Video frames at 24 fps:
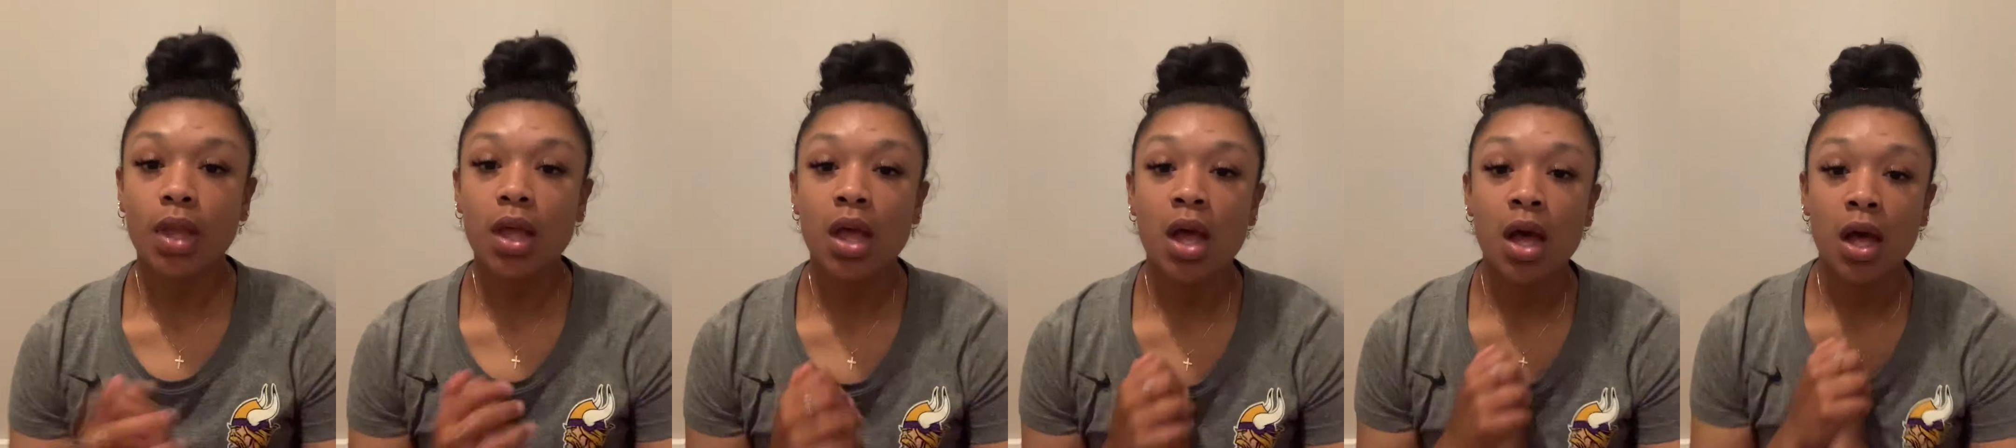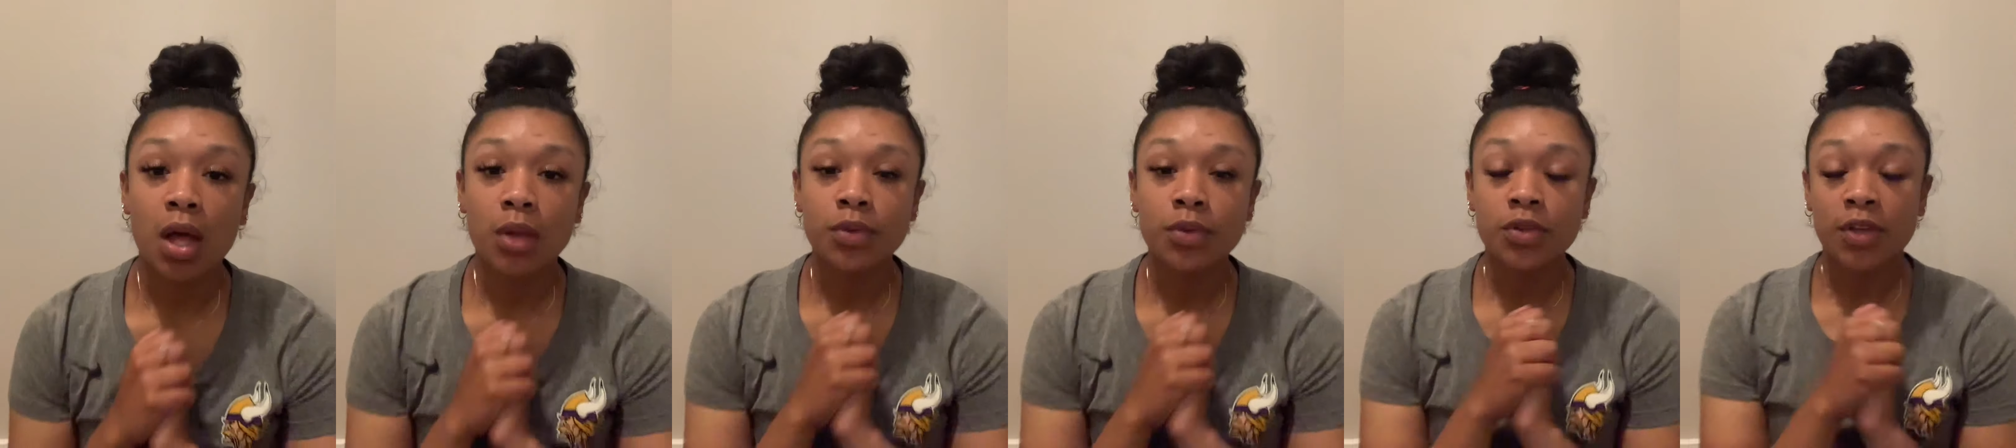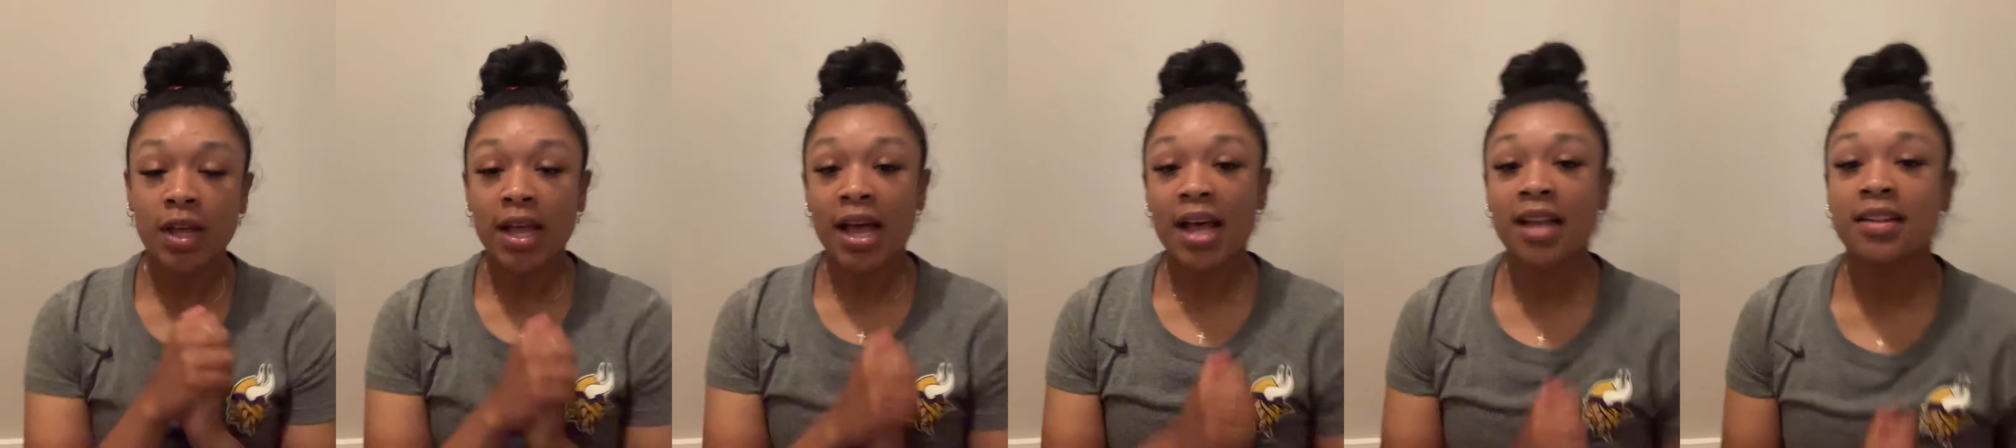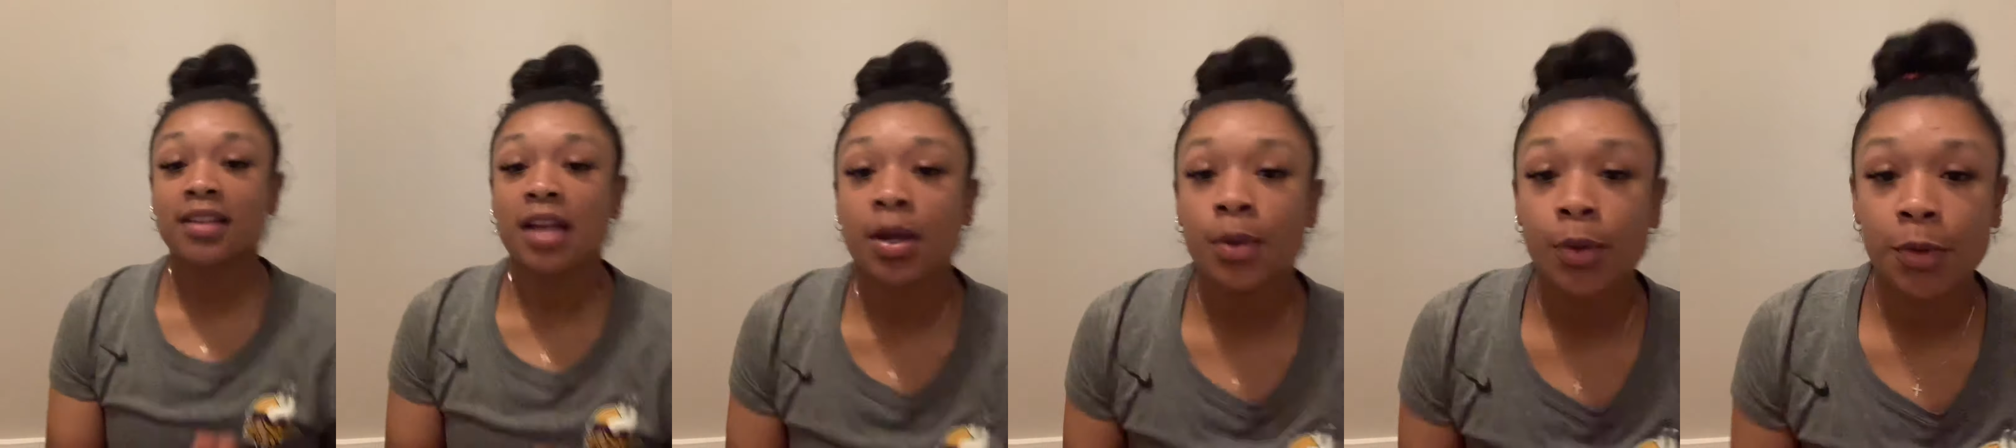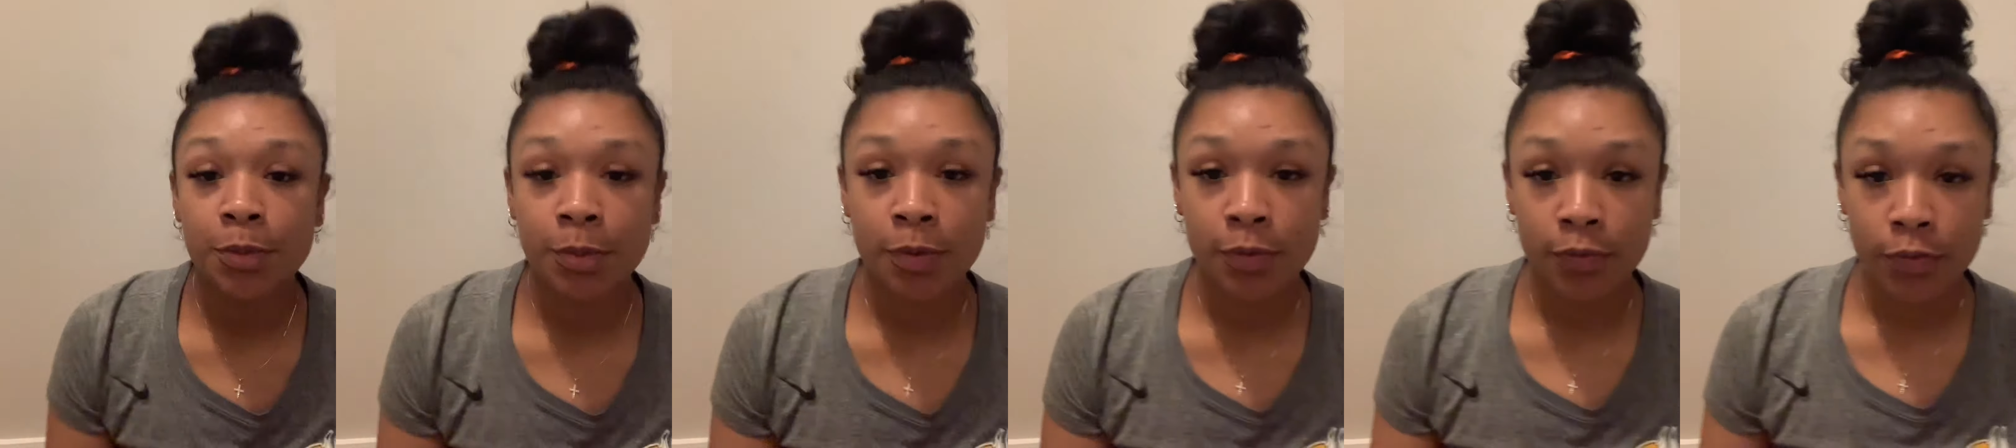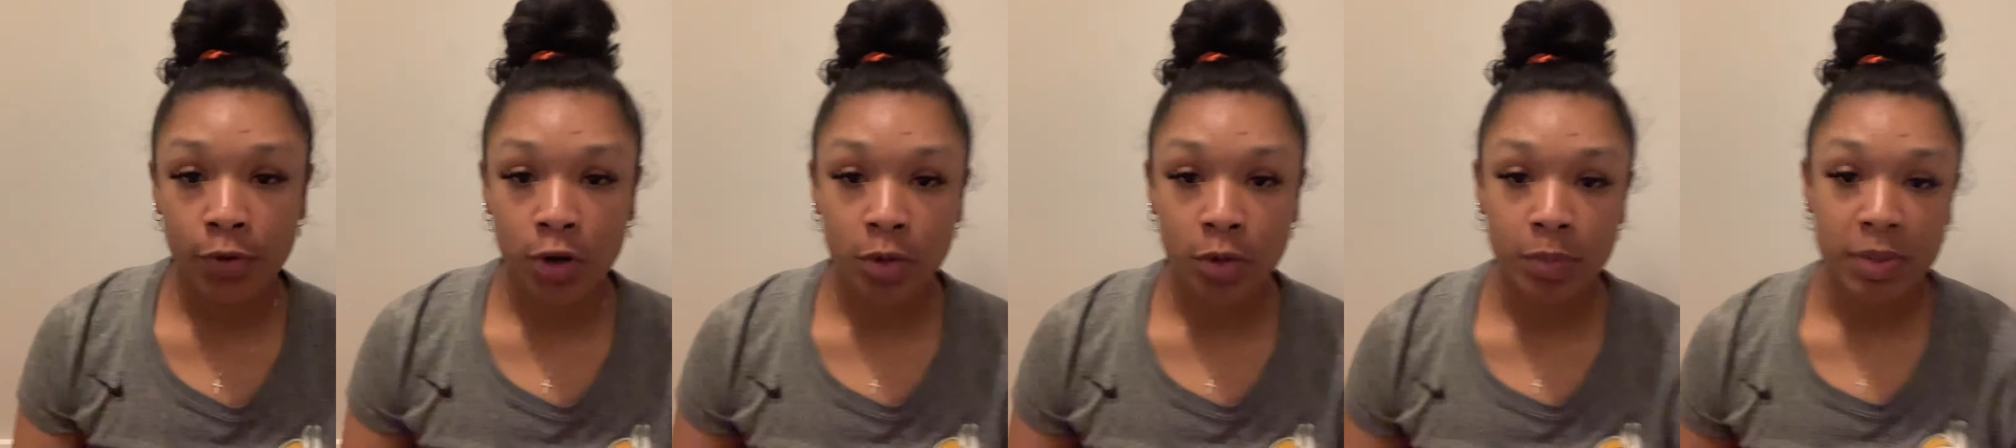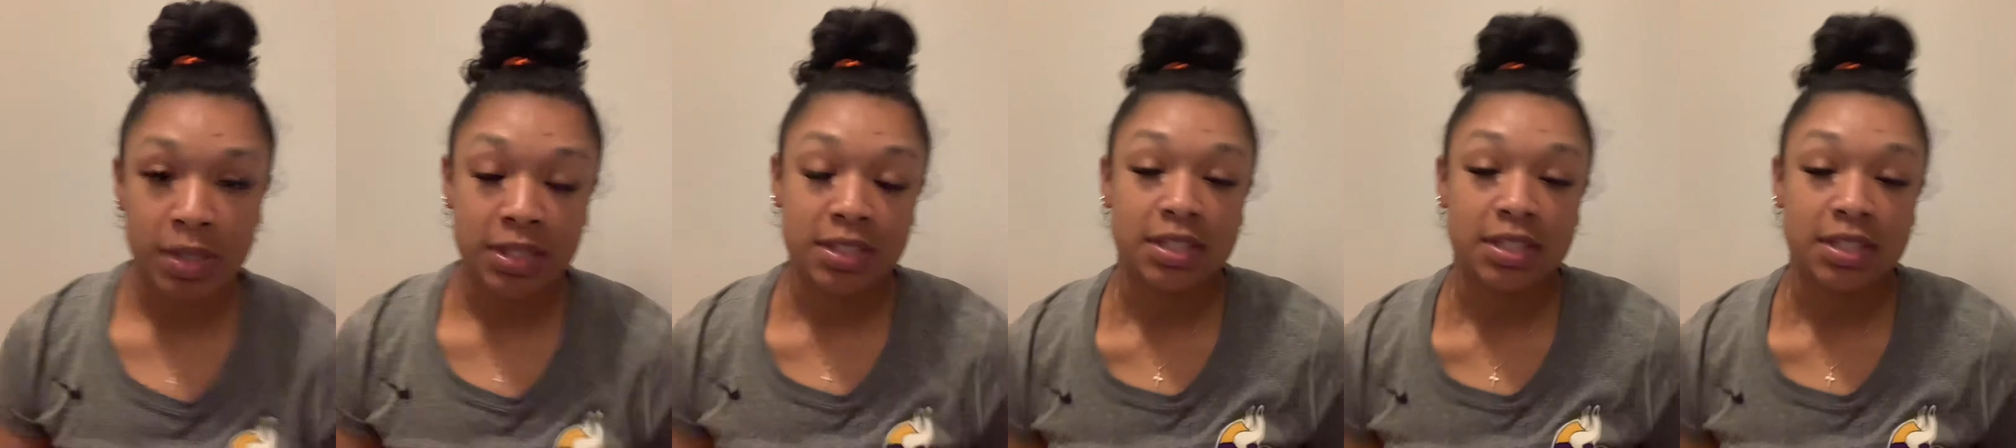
So as I was performing